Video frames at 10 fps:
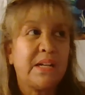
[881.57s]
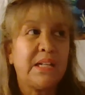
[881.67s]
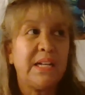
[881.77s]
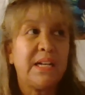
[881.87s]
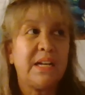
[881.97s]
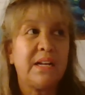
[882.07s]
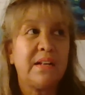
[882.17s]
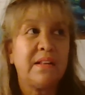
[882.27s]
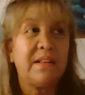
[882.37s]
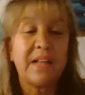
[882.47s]
click
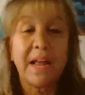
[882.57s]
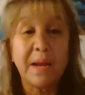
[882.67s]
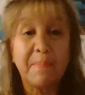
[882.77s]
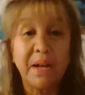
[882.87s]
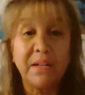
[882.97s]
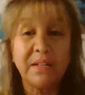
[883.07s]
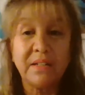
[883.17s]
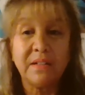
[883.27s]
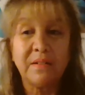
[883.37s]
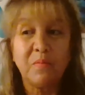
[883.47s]
the like
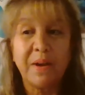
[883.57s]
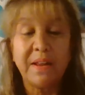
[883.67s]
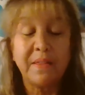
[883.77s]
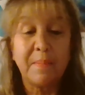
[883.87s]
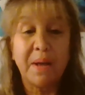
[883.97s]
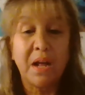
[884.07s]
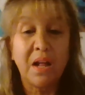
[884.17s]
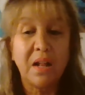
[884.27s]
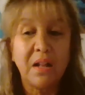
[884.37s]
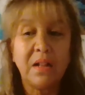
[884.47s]
button, ring the
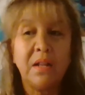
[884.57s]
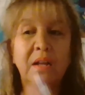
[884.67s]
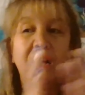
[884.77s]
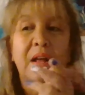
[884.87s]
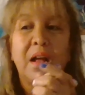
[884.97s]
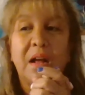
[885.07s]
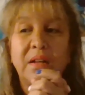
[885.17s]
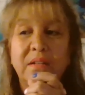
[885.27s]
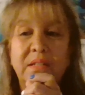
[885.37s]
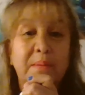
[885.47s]
bell,
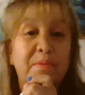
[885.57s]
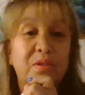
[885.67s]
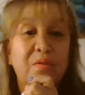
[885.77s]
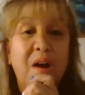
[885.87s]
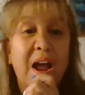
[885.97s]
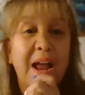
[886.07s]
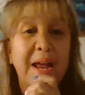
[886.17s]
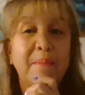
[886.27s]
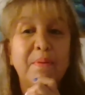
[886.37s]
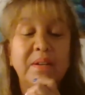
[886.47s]

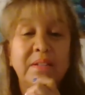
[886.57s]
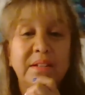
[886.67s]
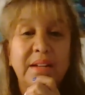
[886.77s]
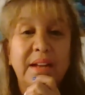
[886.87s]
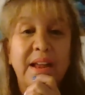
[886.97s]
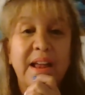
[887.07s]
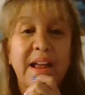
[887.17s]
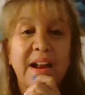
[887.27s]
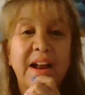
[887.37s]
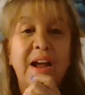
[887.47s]
subscribe,
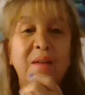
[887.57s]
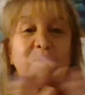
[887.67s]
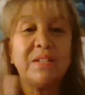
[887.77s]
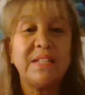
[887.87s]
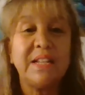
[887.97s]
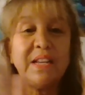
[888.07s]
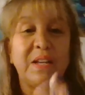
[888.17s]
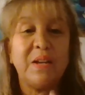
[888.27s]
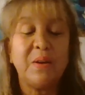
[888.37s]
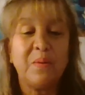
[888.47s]
and I will see
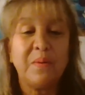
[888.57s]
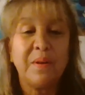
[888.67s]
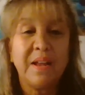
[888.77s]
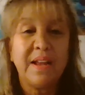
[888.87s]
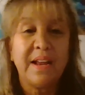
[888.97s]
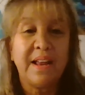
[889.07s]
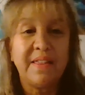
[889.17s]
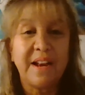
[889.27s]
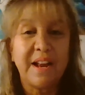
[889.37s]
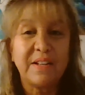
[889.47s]
you in
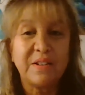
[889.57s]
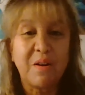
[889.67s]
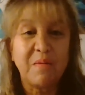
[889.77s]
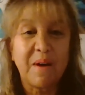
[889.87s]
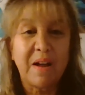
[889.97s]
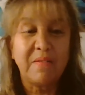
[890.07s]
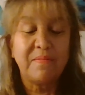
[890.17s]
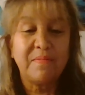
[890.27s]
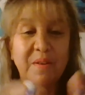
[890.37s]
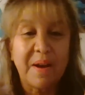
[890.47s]
the next go around.
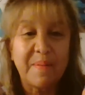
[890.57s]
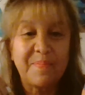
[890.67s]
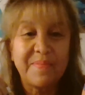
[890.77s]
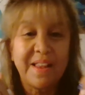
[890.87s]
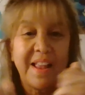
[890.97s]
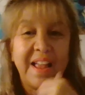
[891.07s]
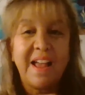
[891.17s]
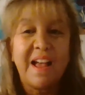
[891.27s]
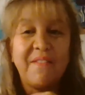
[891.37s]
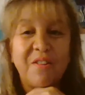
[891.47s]
All right.
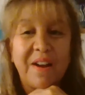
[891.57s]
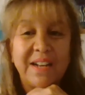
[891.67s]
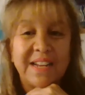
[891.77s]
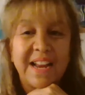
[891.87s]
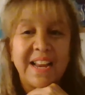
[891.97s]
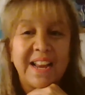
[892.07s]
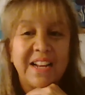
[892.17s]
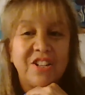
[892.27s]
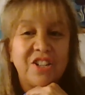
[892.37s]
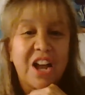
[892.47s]
Have a great day.
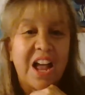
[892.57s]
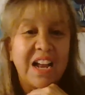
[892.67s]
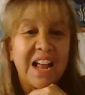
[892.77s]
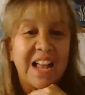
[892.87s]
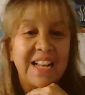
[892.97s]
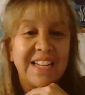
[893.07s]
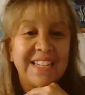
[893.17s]
Shaka.